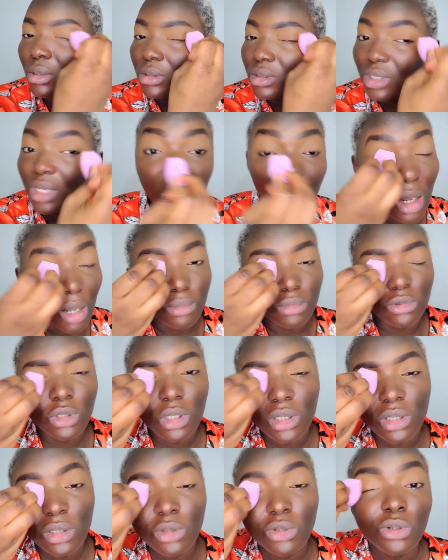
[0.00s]
Now I'm
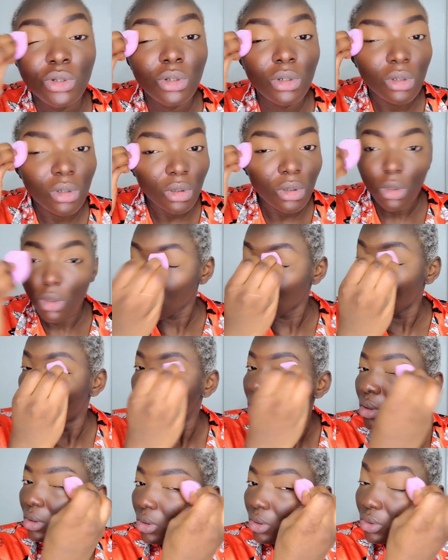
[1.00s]
just
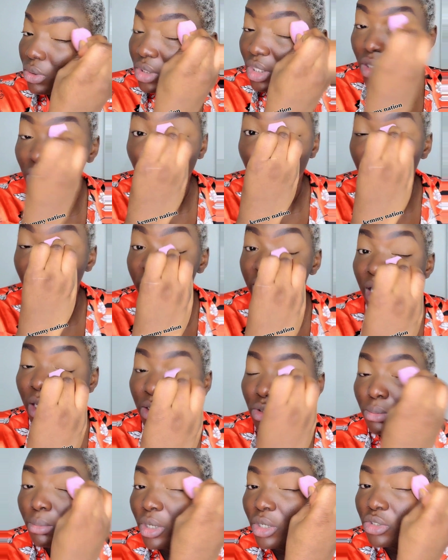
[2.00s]
using the blender
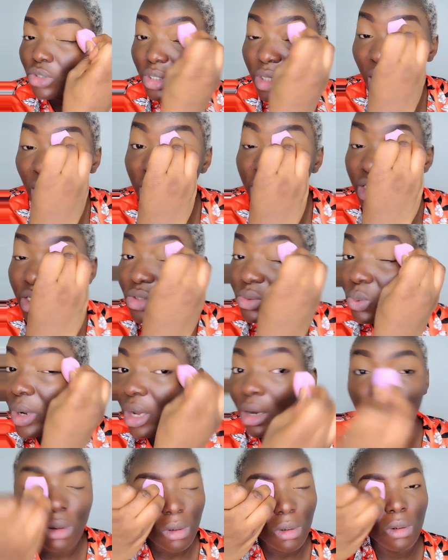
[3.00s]
to make sure that it is
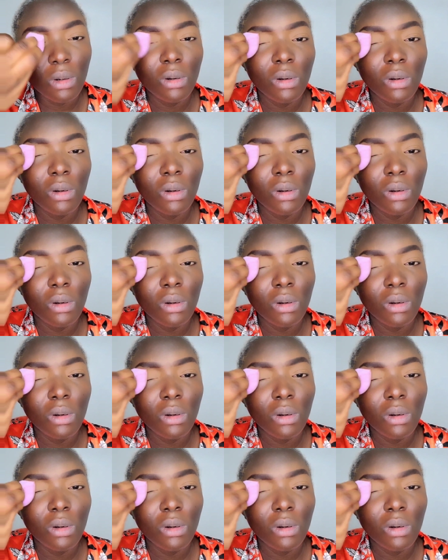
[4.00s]
well